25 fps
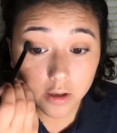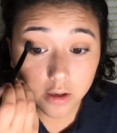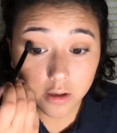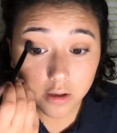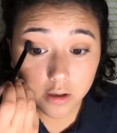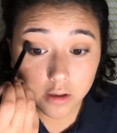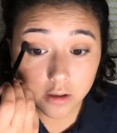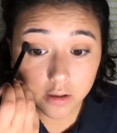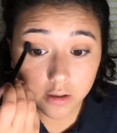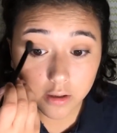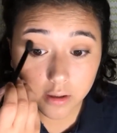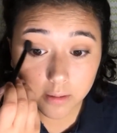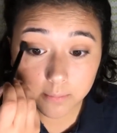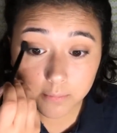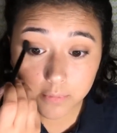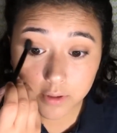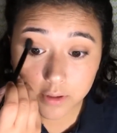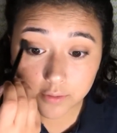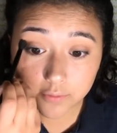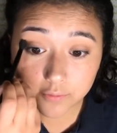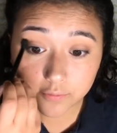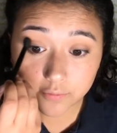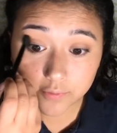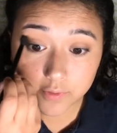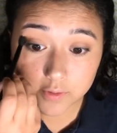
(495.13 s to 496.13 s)
And I'm going
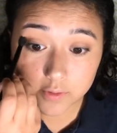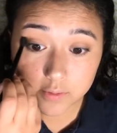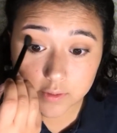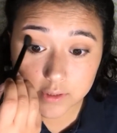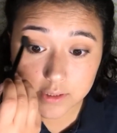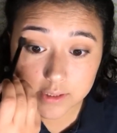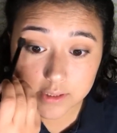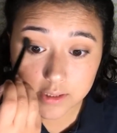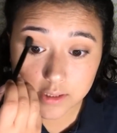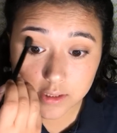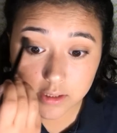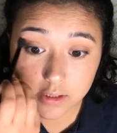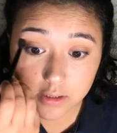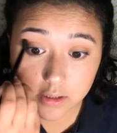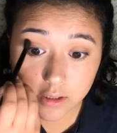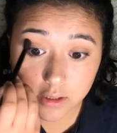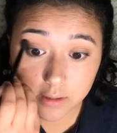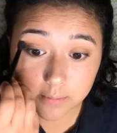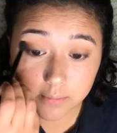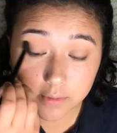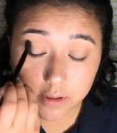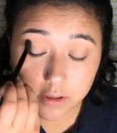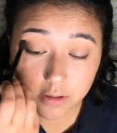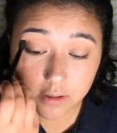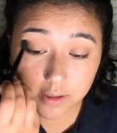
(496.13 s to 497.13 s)
to focus it.
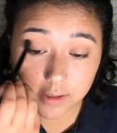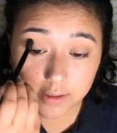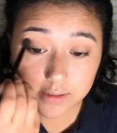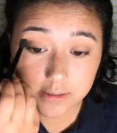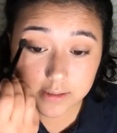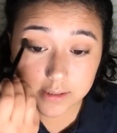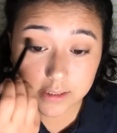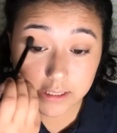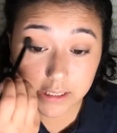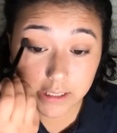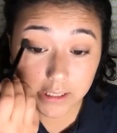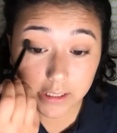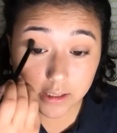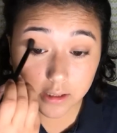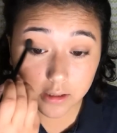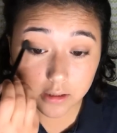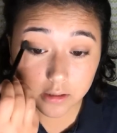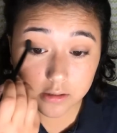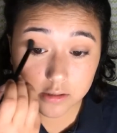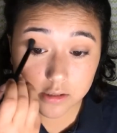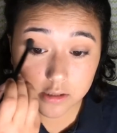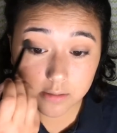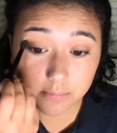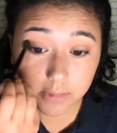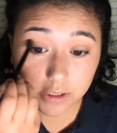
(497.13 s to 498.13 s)
I'm going to like dig
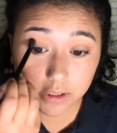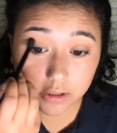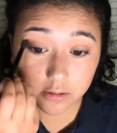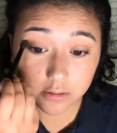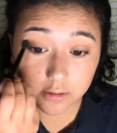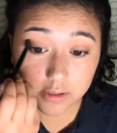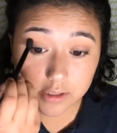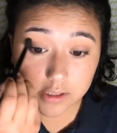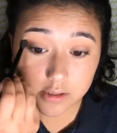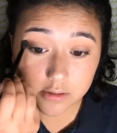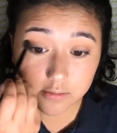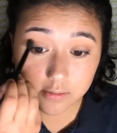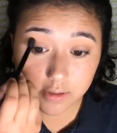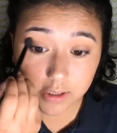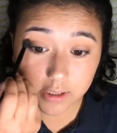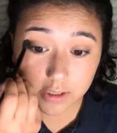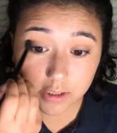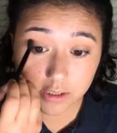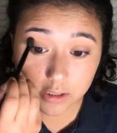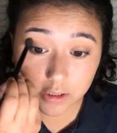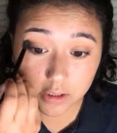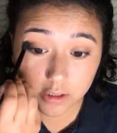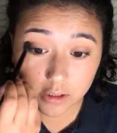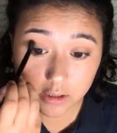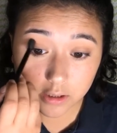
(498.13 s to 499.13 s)
into my crease right
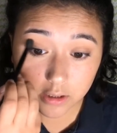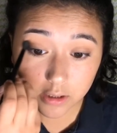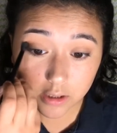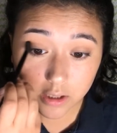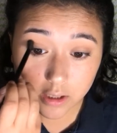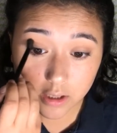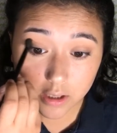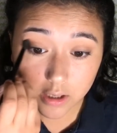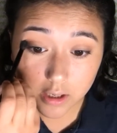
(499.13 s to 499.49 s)
here.